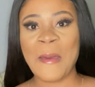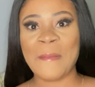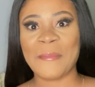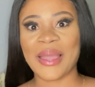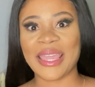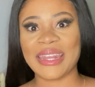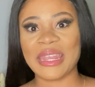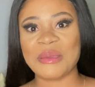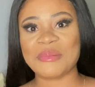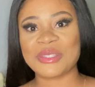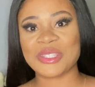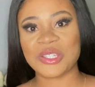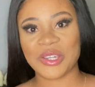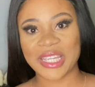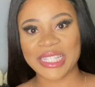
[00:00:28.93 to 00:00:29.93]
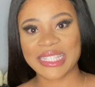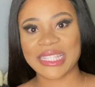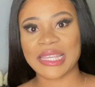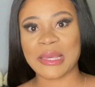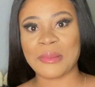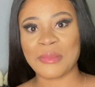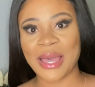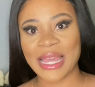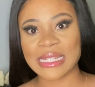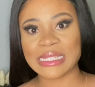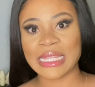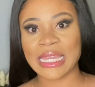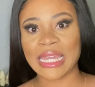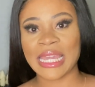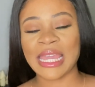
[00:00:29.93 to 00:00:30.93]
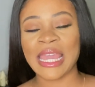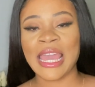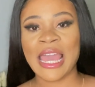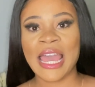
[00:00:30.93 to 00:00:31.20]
My name is Tracy Amande,